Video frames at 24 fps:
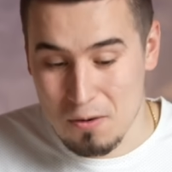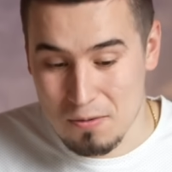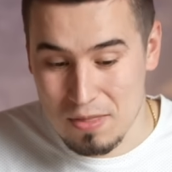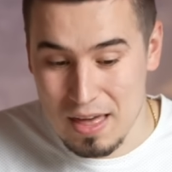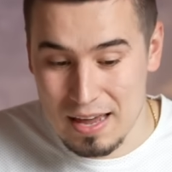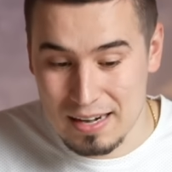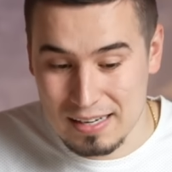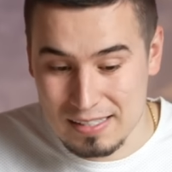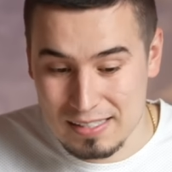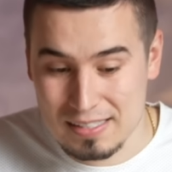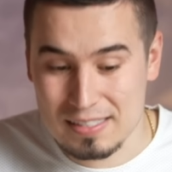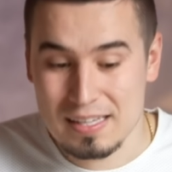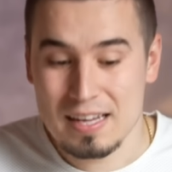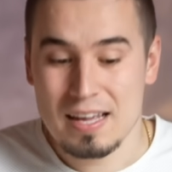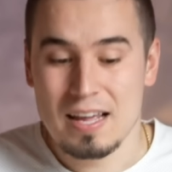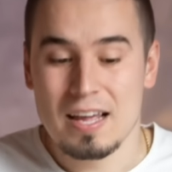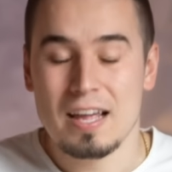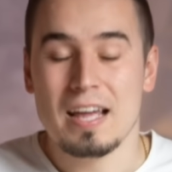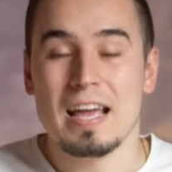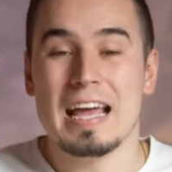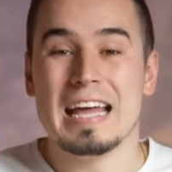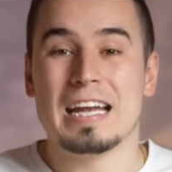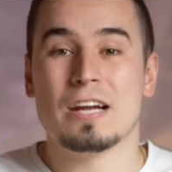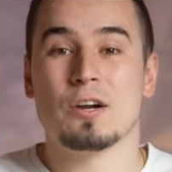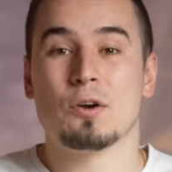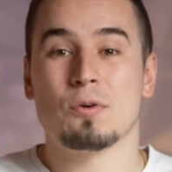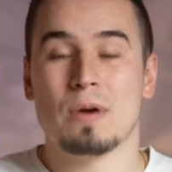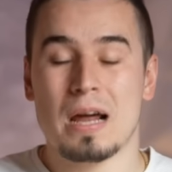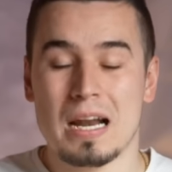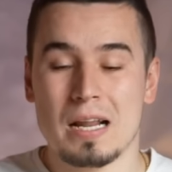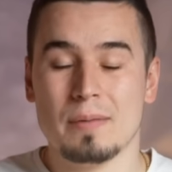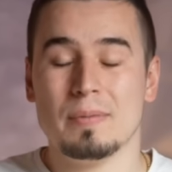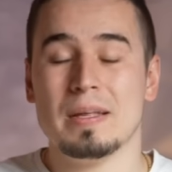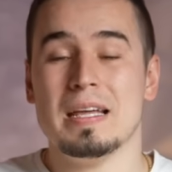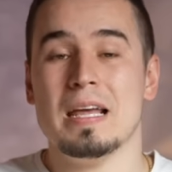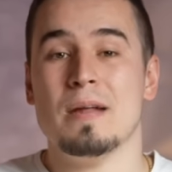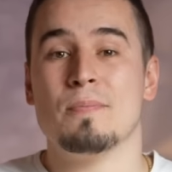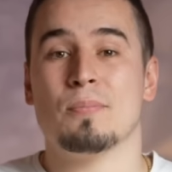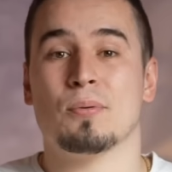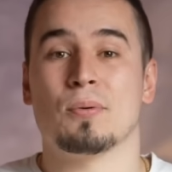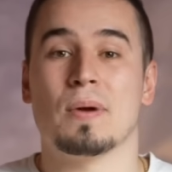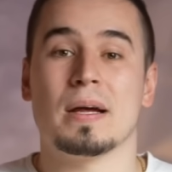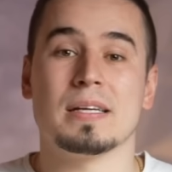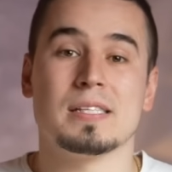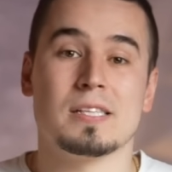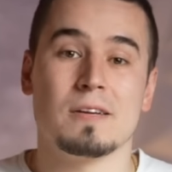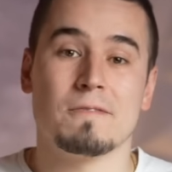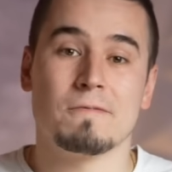That is incredibly
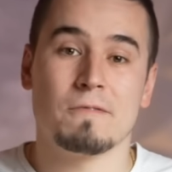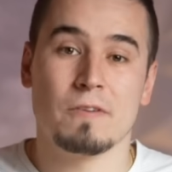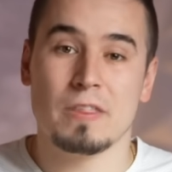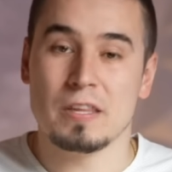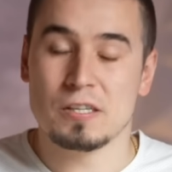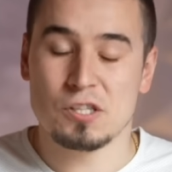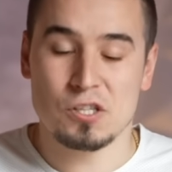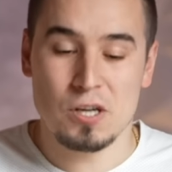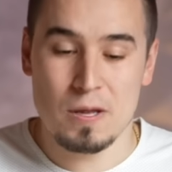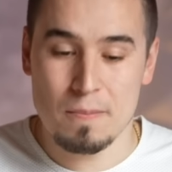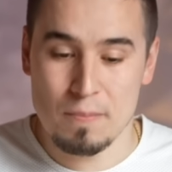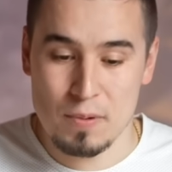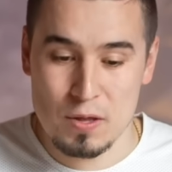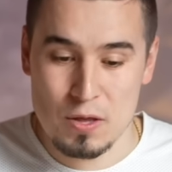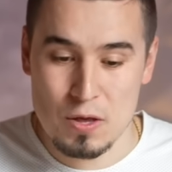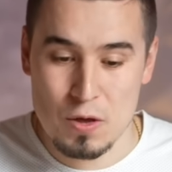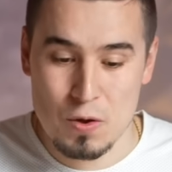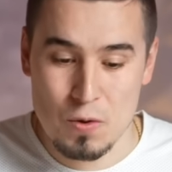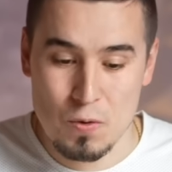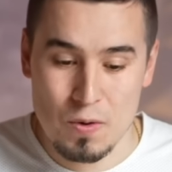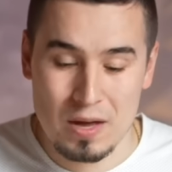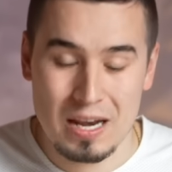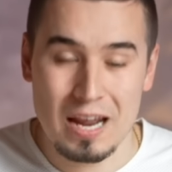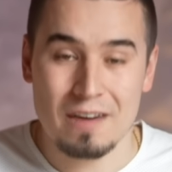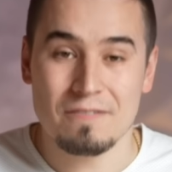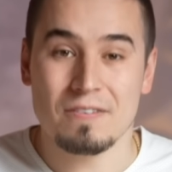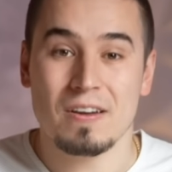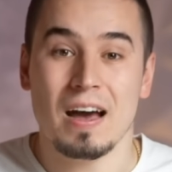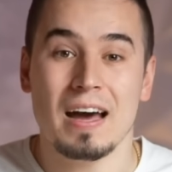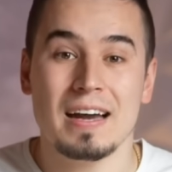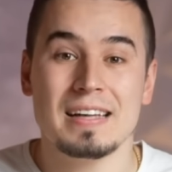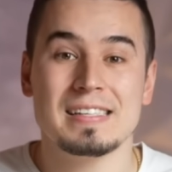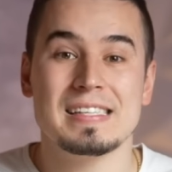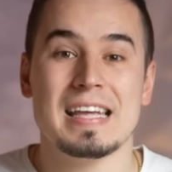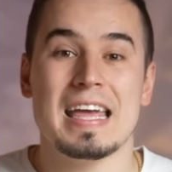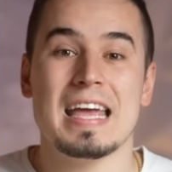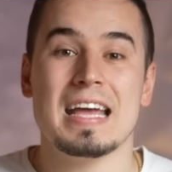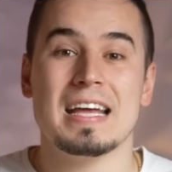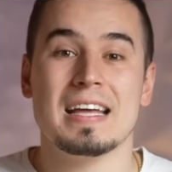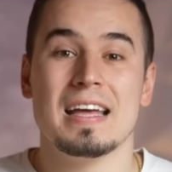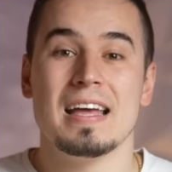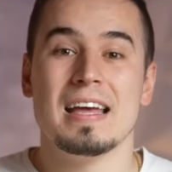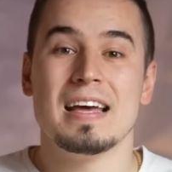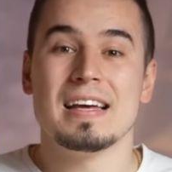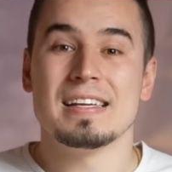impressive for the GPU and I've got to take